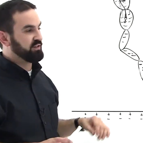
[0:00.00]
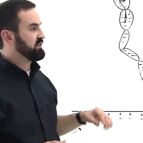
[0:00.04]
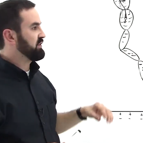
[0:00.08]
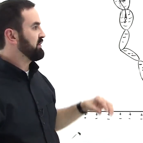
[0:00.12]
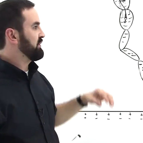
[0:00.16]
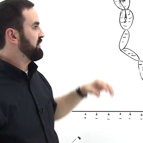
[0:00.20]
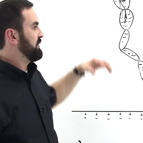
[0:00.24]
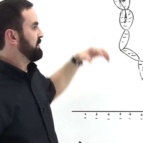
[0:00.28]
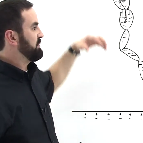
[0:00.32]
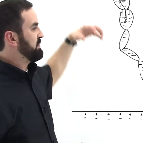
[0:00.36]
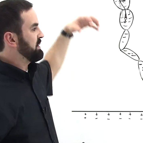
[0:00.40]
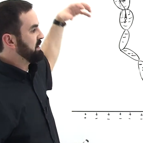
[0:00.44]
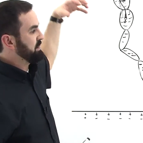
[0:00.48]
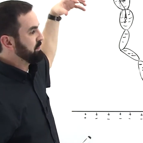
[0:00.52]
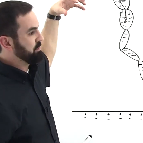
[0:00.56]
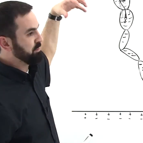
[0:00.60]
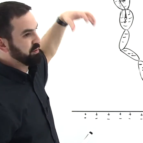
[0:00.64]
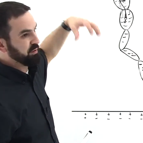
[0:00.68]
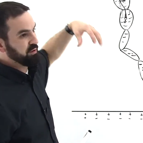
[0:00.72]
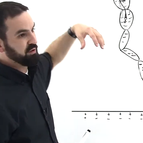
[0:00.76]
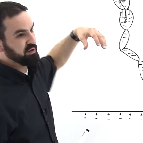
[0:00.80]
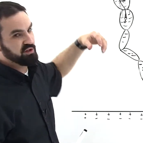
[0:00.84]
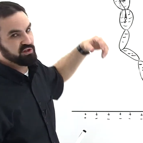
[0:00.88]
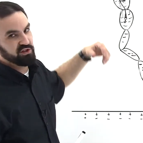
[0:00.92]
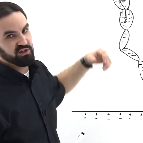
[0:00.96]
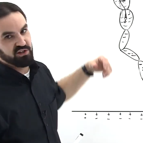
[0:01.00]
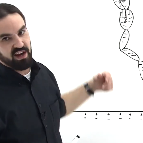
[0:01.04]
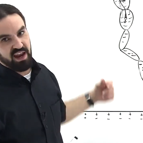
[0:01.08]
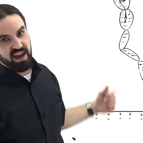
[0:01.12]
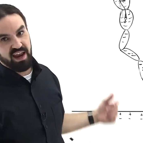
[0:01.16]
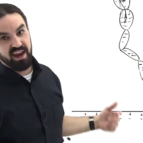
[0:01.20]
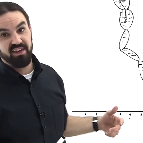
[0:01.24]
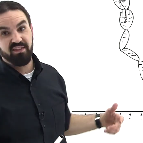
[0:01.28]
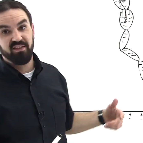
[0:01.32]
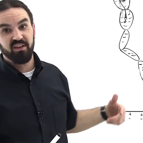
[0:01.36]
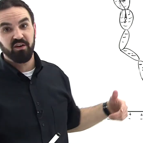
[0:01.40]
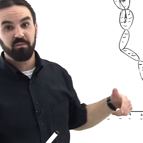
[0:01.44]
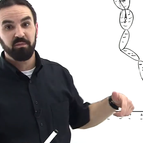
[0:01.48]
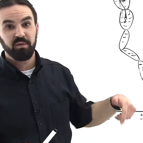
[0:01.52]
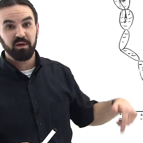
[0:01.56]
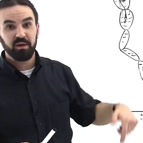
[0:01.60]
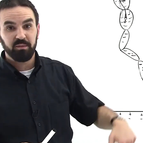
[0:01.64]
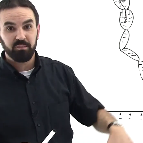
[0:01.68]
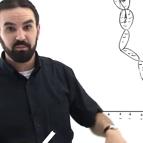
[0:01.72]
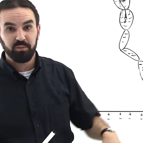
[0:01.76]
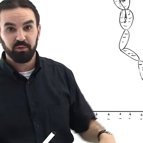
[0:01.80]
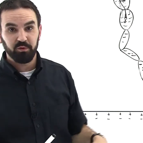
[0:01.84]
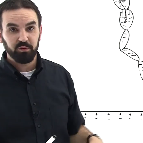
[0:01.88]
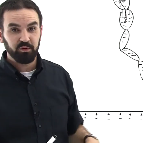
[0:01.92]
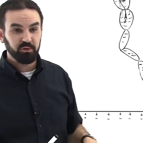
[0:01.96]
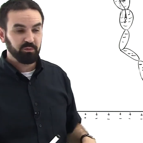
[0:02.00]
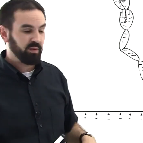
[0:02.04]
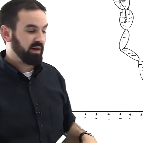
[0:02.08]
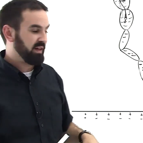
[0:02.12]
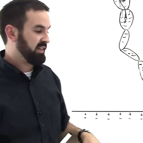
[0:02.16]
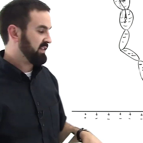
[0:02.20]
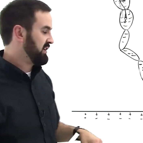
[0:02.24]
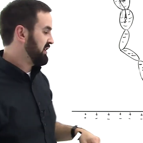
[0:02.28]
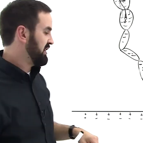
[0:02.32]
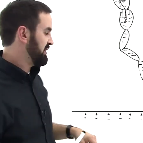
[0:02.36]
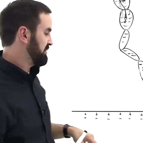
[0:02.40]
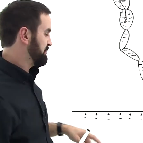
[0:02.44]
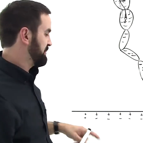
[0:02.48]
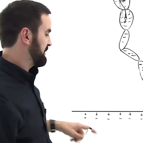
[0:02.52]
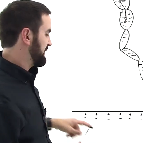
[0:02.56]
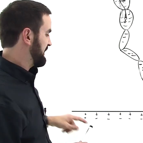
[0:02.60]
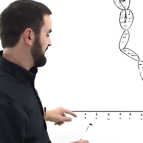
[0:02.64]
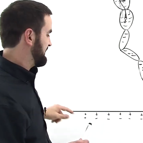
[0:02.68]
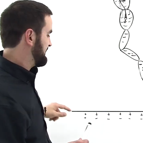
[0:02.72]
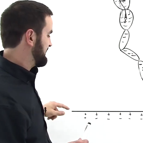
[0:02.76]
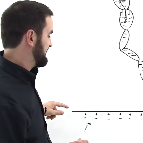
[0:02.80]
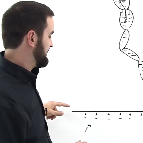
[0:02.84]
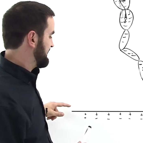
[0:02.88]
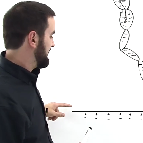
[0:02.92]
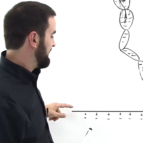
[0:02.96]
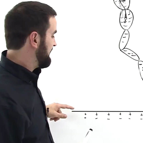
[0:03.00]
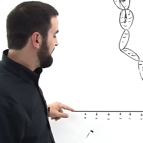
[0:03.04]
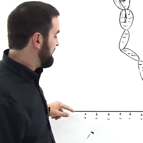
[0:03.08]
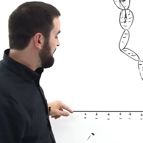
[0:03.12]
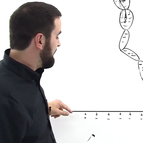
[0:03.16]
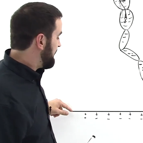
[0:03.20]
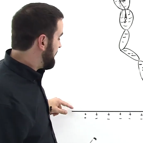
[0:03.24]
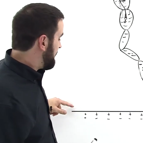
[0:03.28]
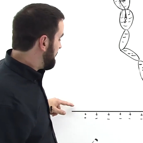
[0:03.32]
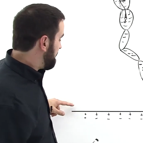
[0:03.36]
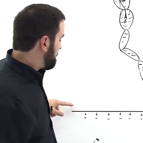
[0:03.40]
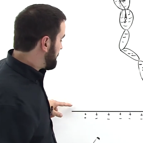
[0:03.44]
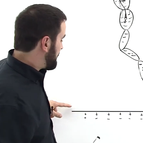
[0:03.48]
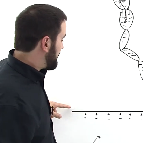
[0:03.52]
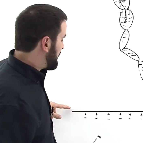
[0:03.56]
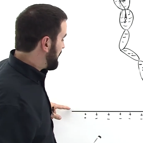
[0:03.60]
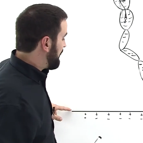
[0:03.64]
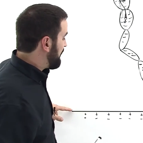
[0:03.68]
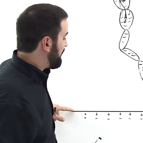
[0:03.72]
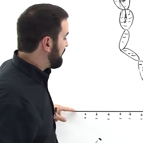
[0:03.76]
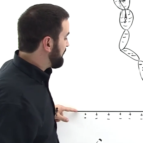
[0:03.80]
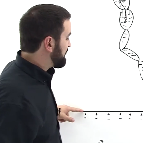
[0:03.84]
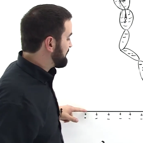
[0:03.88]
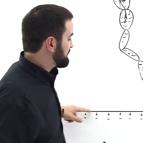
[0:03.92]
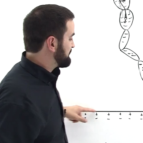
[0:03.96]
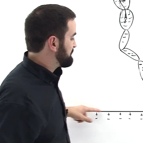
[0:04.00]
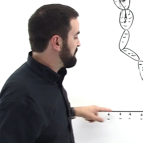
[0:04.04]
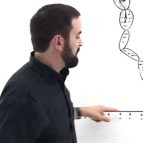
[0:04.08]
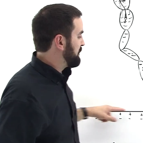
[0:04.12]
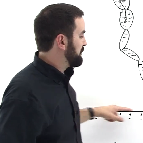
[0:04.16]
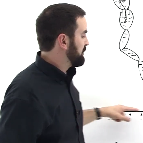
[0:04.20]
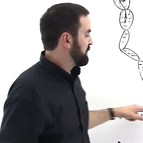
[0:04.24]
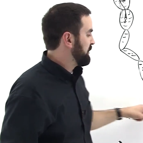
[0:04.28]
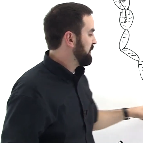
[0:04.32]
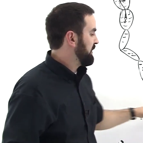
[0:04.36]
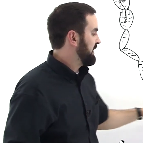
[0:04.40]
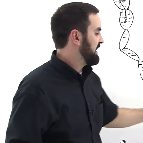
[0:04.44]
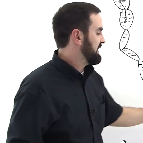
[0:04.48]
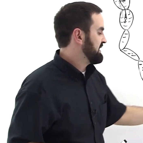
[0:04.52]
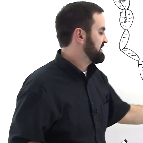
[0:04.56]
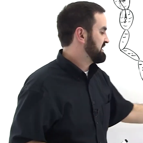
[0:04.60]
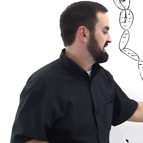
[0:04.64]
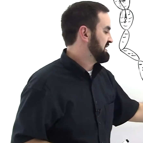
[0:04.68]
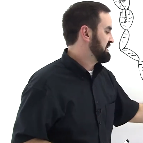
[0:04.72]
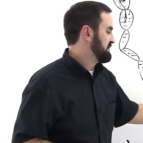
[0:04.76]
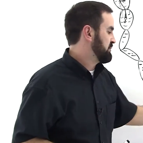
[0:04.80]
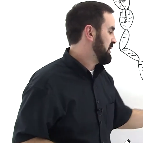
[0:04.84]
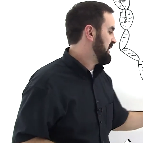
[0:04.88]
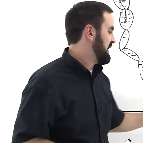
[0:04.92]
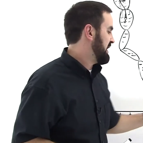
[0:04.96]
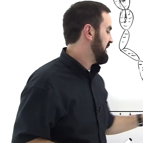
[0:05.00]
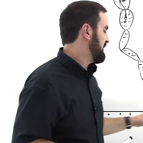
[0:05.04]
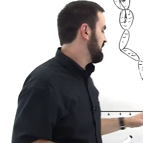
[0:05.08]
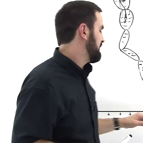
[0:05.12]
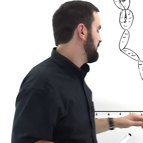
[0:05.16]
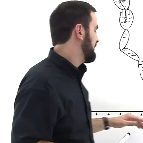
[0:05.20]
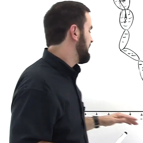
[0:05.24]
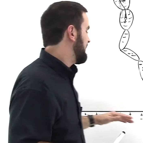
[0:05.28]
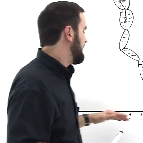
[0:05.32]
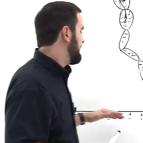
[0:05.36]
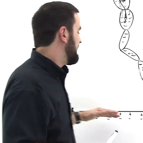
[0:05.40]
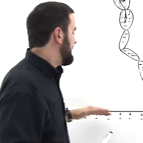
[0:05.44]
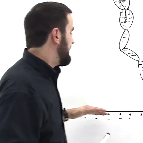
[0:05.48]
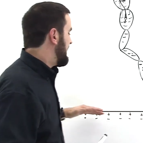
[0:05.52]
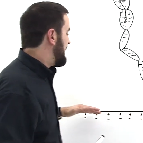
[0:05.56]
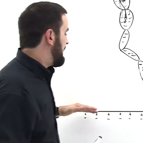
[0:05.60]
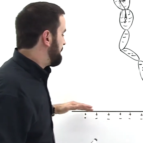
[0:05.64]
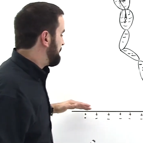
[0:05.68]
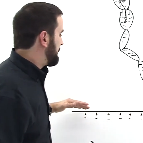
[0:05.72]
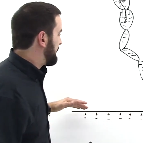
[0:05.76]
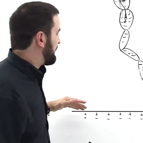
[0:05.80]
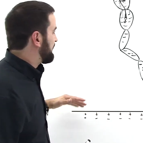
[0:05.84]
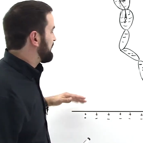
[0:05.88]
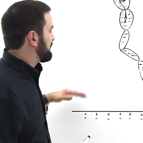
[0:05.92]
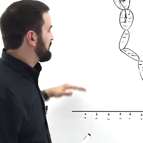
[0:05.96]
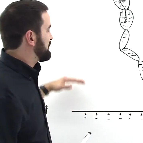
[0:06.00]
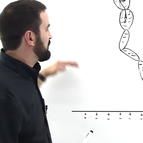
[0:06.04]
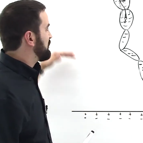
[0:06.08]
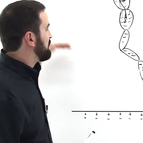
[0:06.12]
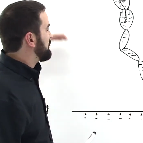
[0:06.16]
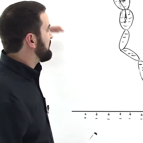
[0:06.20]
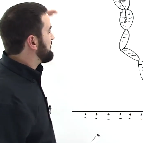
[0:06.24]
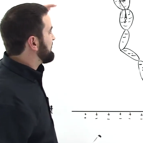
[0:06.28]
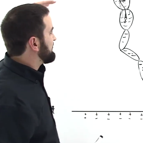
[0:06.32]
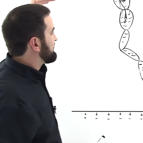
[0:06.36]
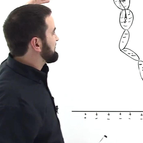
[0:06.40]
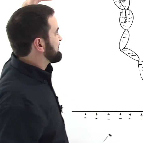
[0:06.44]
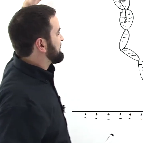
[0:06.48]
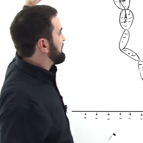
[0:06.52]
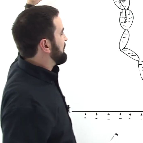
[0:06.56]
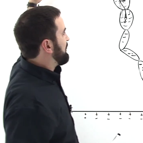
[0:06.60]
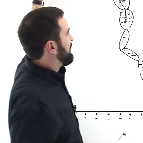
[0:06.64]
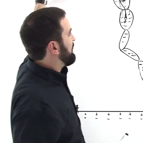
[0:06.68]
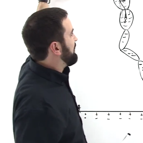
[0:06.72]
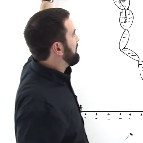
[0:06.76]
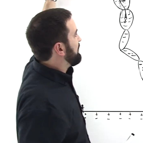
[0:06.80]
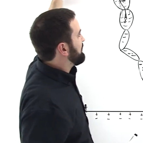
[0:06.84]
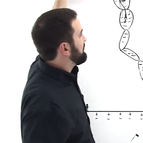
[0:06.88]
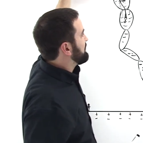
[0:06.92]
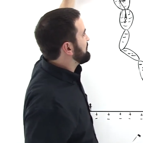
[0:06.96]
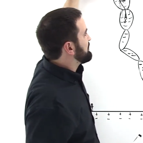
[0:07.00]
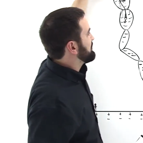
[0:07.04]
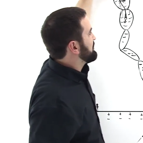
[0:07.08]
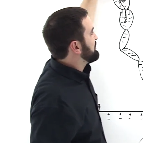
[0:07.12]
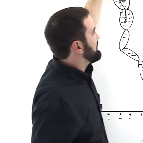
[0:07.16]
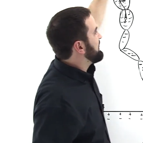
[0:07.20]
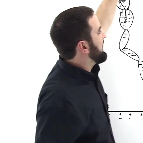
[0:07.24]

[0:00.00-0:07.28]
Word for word: So they're being pushed and they're being pulled by the Earth because the Earth is polarized as well due to this large